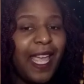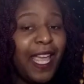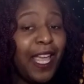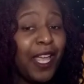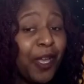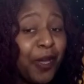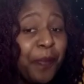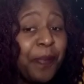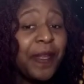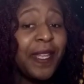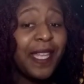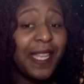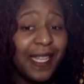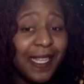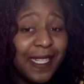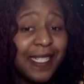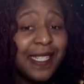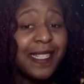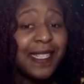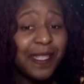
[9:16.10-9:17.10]

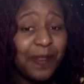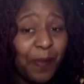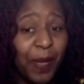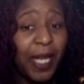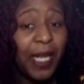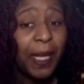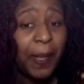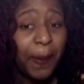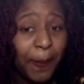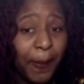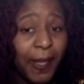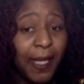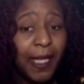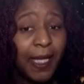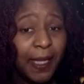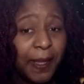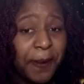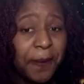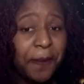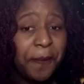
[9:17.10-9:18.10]
LPNs is making
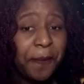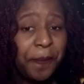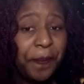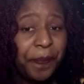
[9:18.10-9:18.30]
money.